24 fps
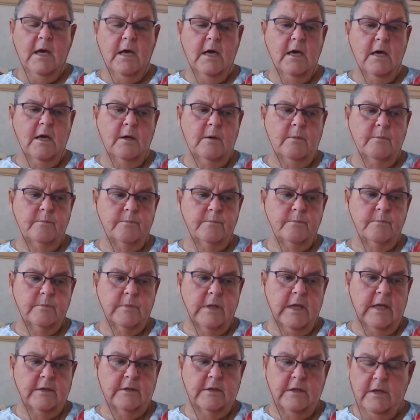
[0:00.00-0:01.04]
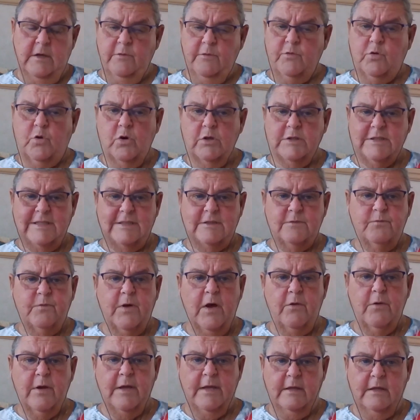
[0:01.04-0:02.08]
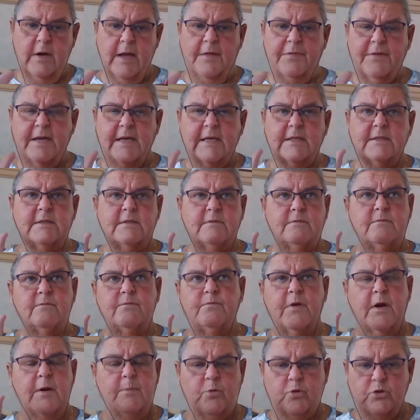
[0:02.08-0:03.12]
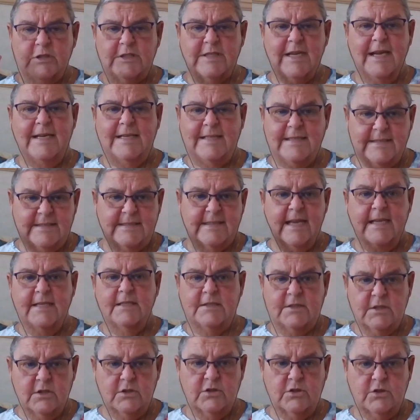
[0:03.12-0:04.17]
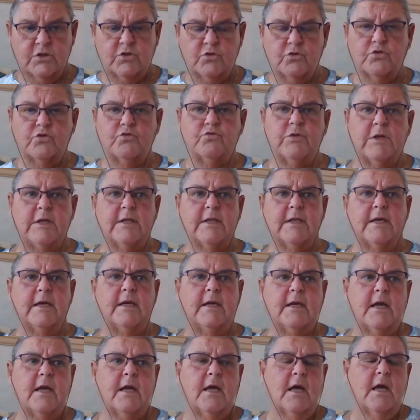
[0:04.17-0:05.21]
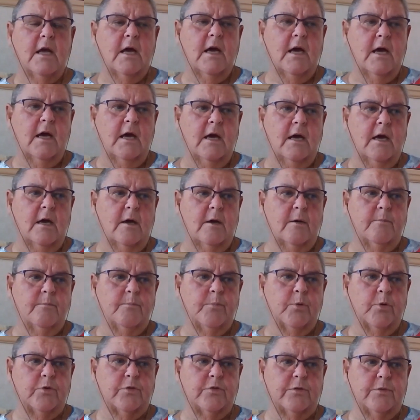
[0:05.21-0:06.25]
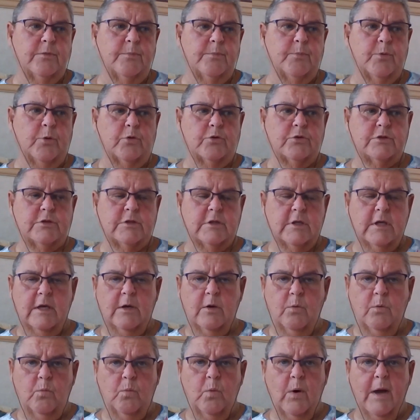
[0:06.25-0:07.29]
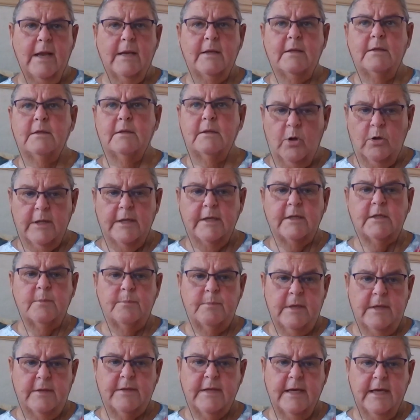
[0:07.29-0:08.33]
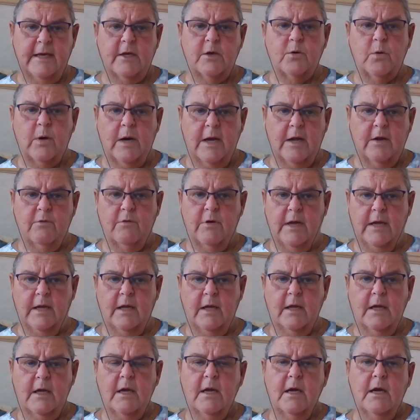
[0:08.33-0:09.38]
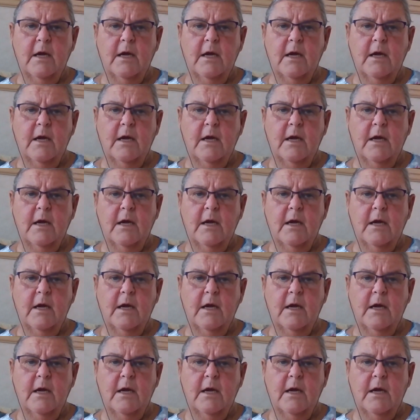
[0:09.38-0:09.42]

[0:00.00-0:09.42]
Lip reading: And of course, it's very, I think it's very much tennis centred, really. But when Pickleball England made the inquiry,